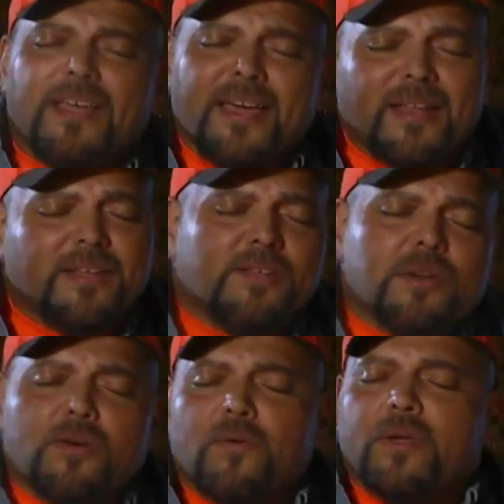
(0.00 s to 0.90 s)
the daddy
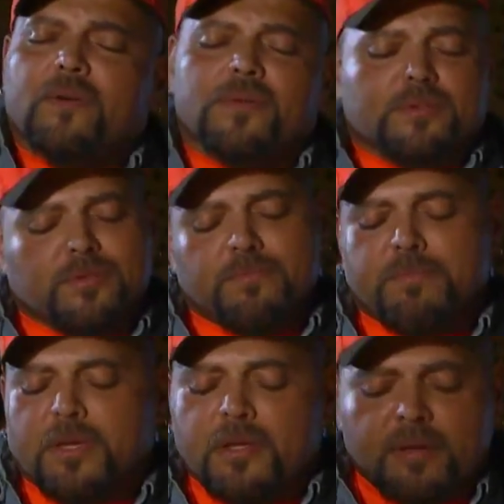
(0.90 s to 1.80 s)
always wants to
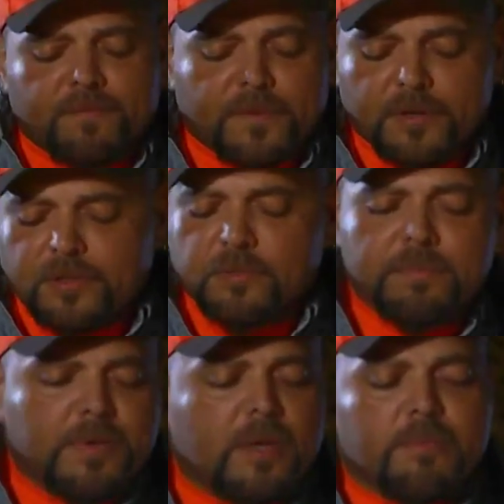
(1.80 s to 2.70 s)
be there for you,
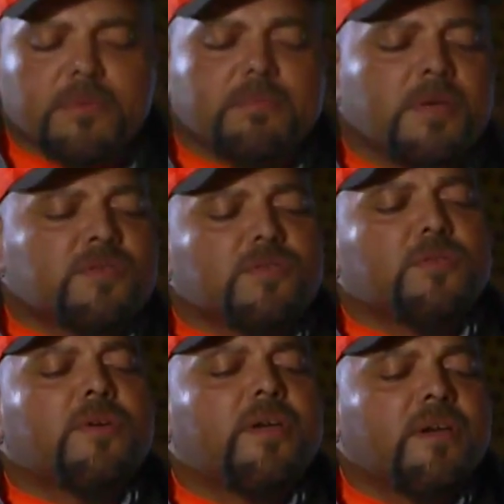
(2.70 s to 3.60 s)
babies. Make
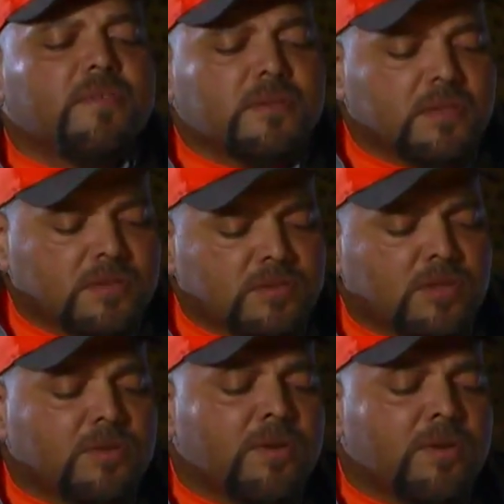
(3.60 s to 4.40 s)
sure everything's